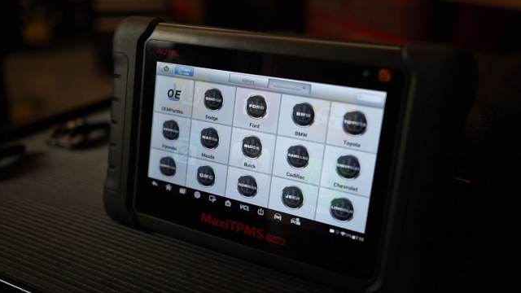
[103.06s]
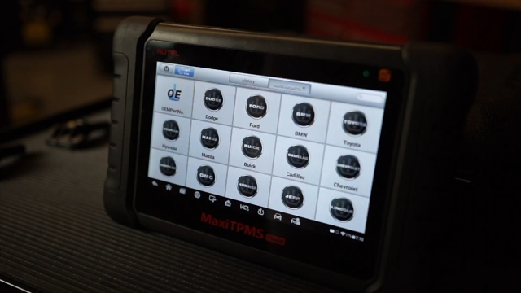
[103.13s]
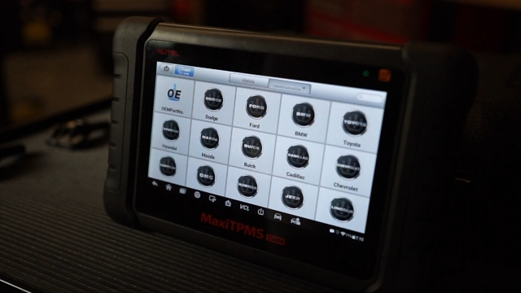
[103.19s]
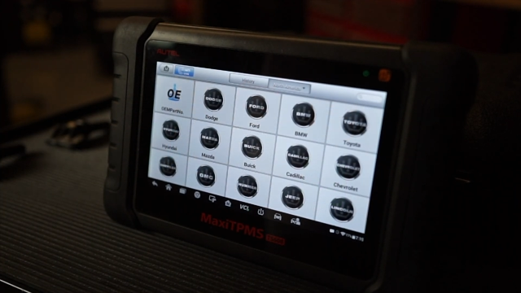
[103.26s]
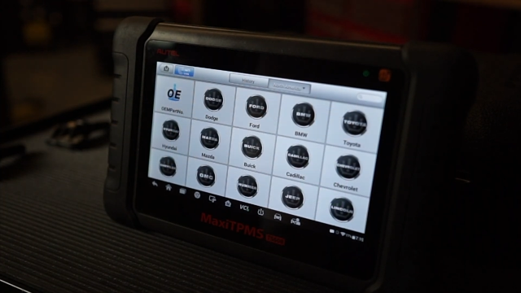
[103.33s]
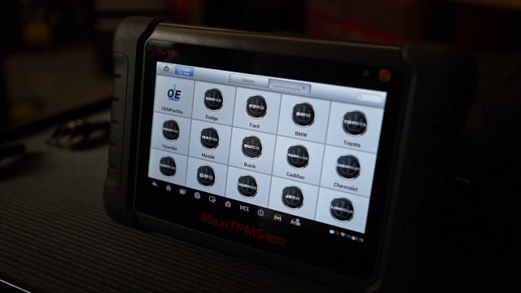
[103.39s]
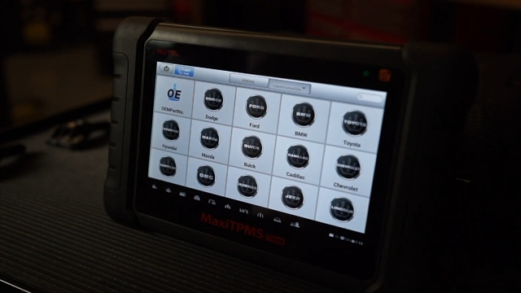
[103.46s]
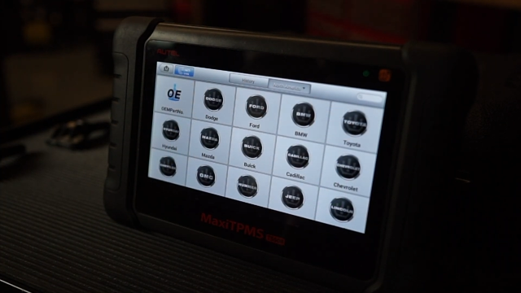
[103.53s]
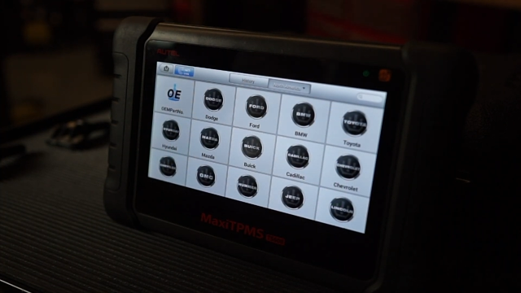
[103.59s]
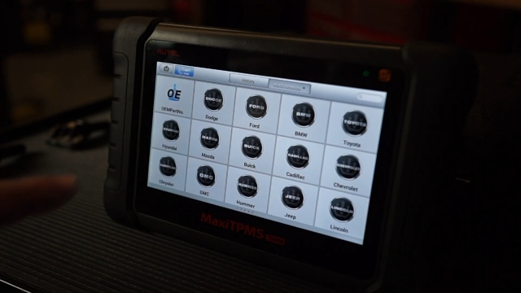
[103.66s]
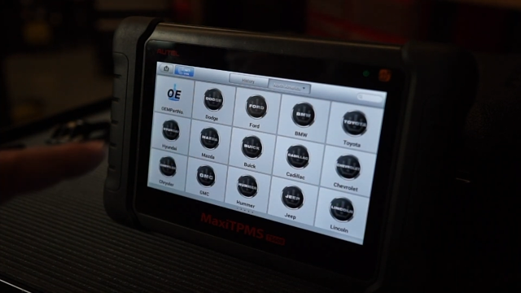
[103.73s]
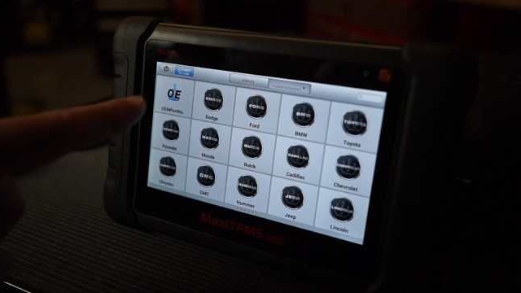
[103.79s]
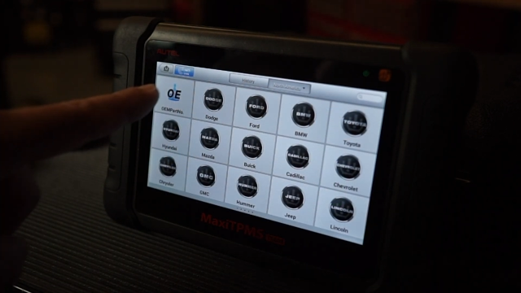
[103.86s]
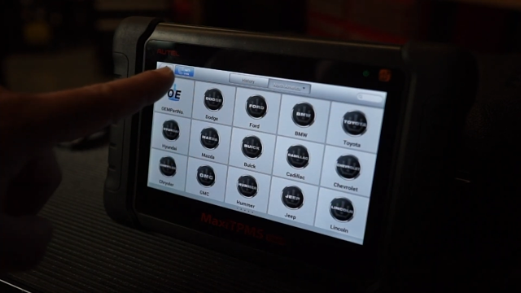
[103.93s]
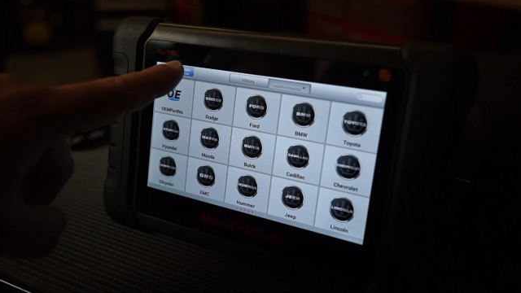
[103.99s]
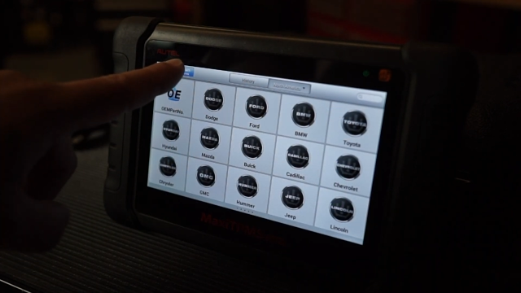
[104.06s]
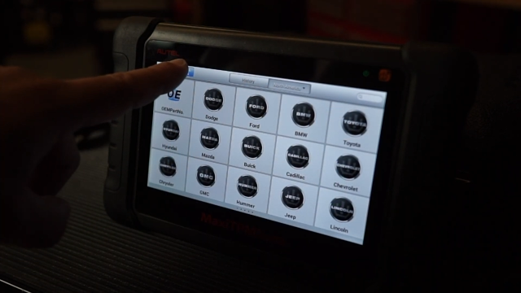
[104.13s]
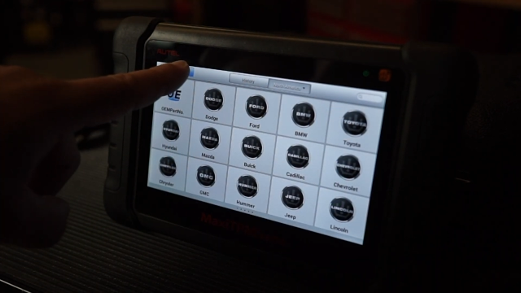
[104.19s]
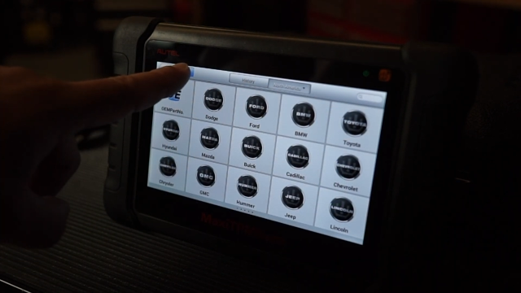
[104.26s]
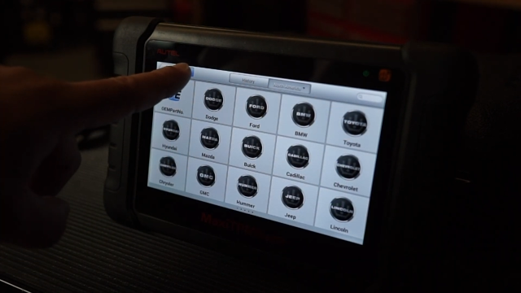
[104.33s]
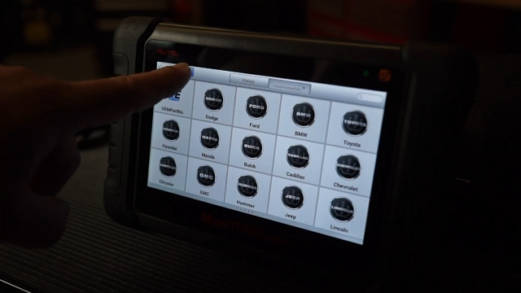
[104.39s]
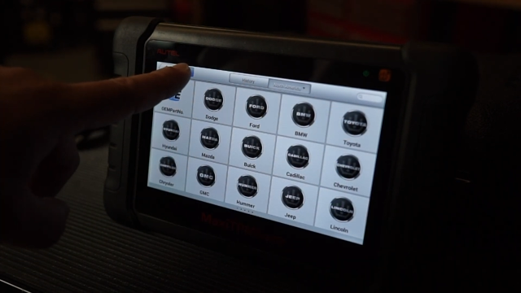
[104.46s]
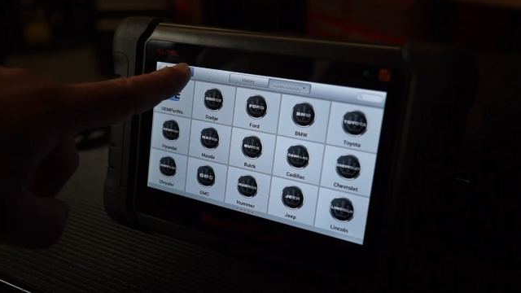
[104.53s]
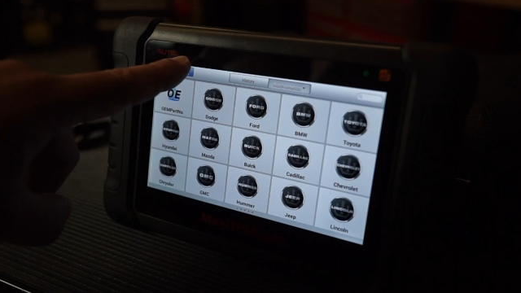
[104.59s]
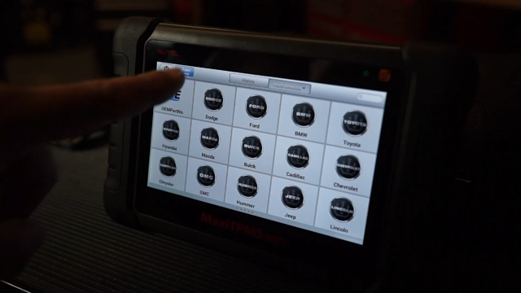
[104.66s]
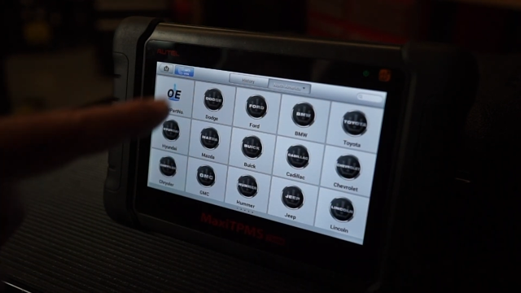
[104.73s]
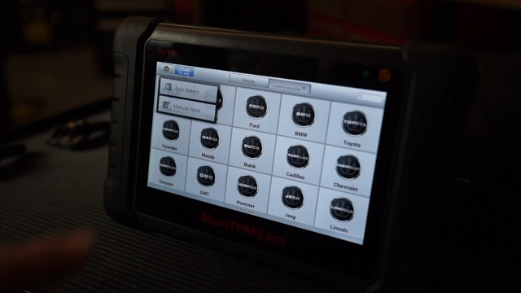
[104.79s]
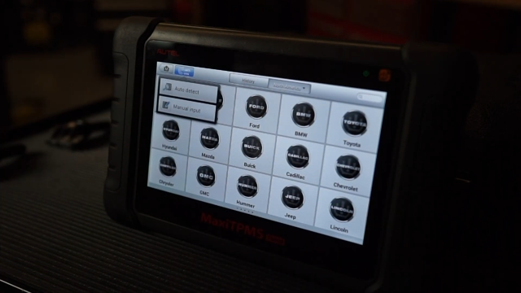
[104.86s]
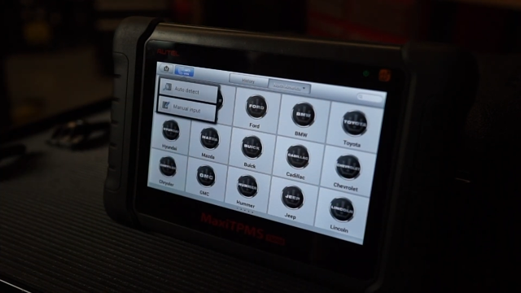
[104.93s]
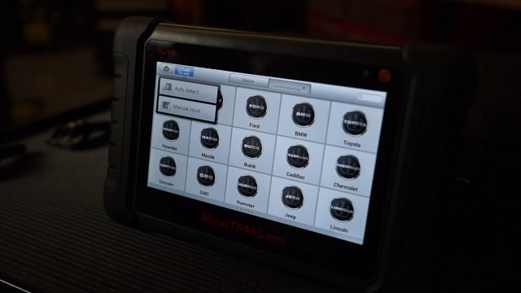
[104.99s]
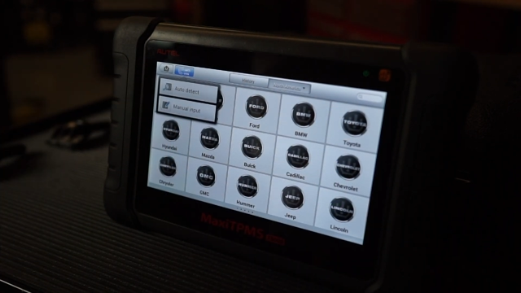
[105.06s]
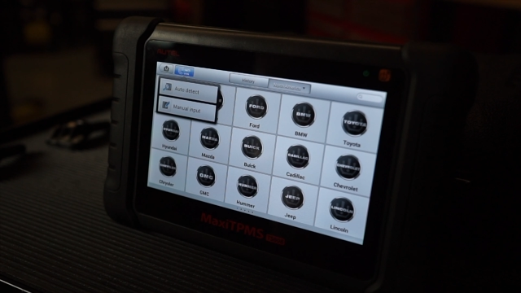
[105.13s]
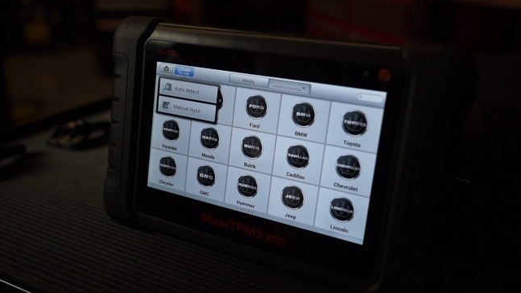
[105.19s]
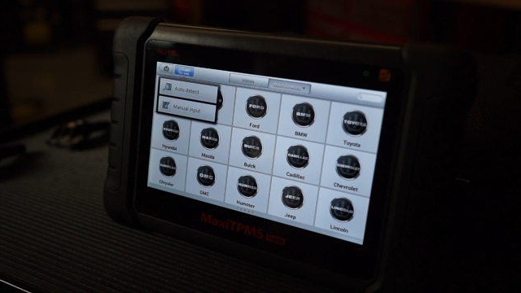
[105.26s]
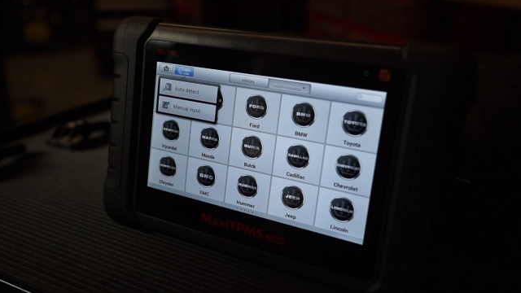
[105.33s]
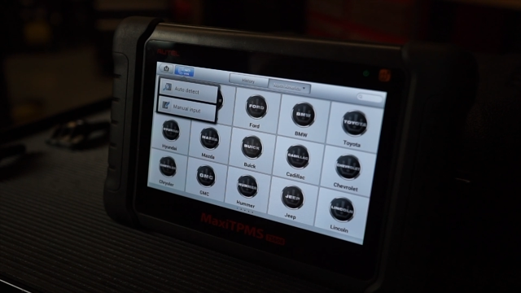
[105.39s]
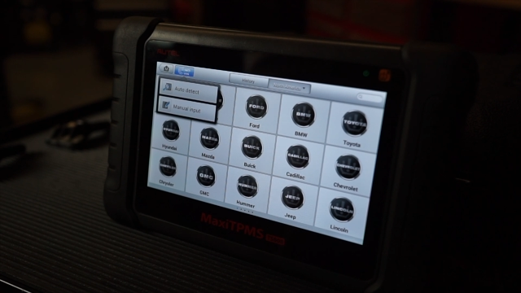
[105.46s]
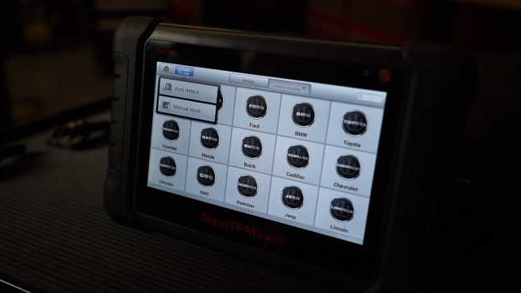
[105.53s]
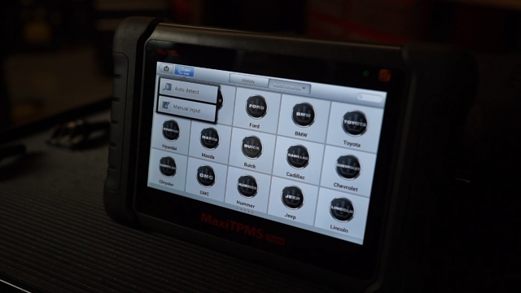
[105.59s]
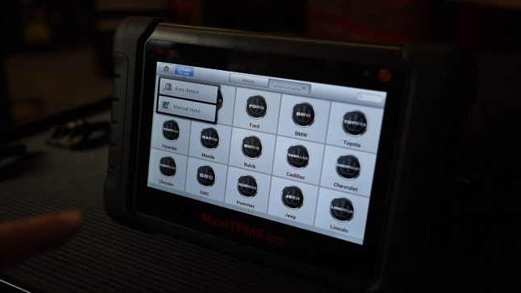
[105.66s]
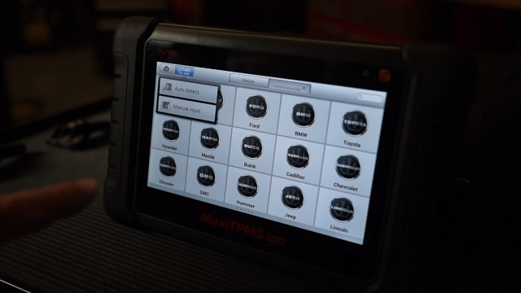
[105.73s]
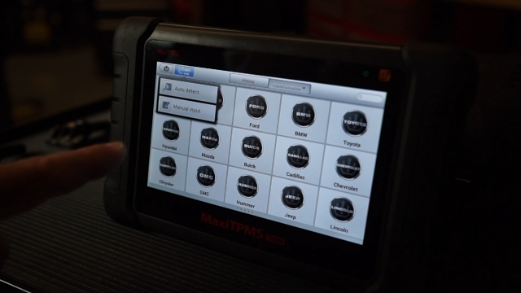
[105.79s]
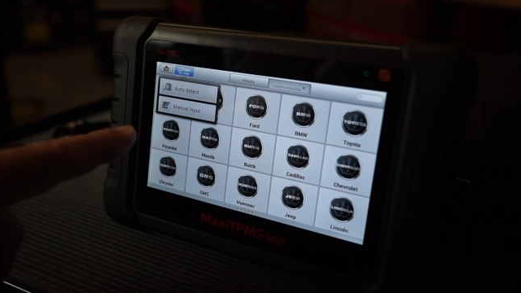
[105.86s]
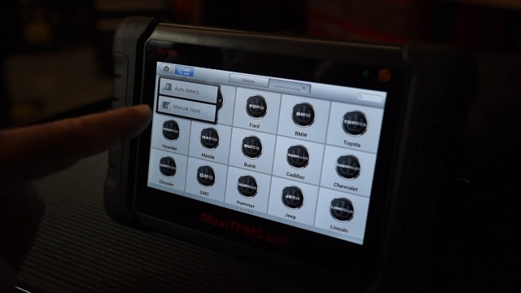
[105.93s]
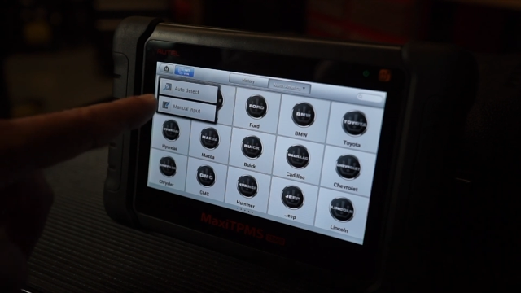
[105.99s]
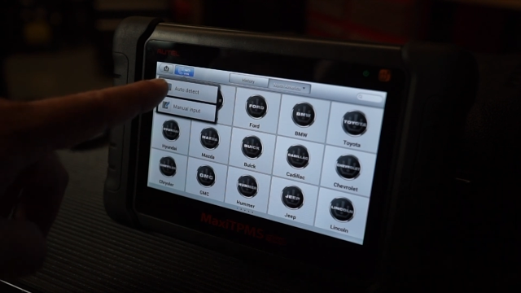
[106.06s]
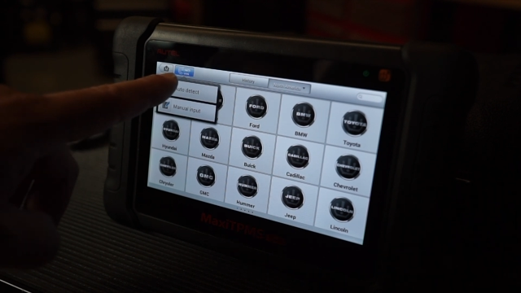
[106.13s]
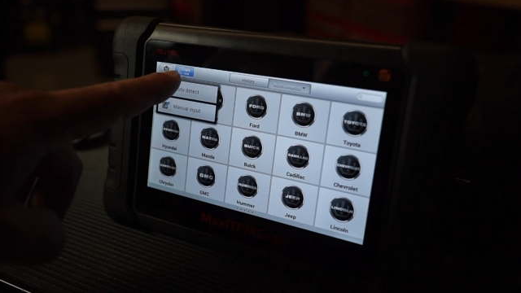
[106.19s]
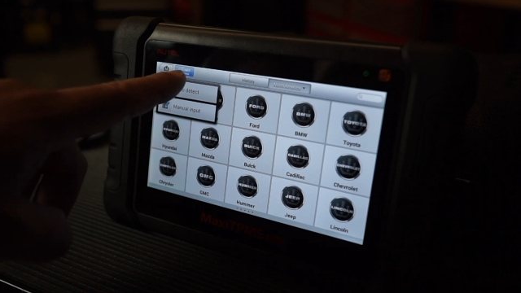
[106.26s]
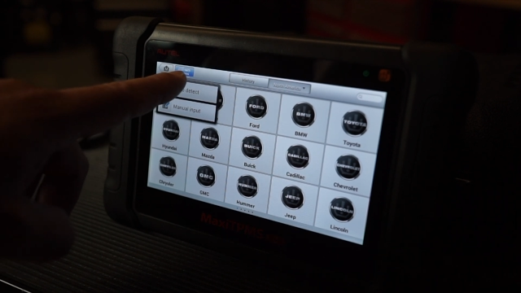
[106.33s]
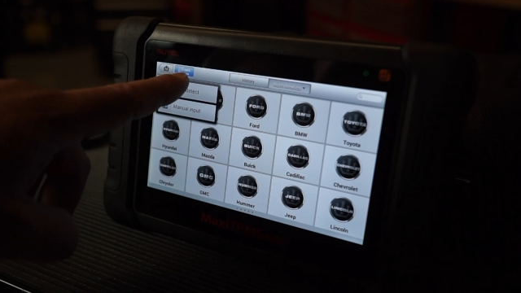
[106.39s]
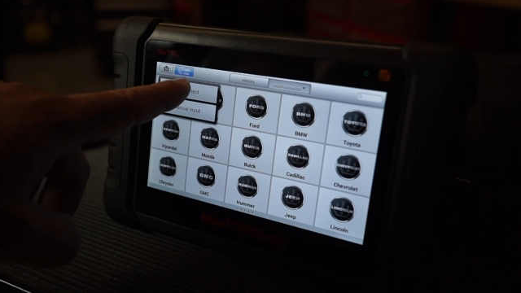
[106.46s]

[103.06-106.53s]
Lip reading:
(no speaker visible)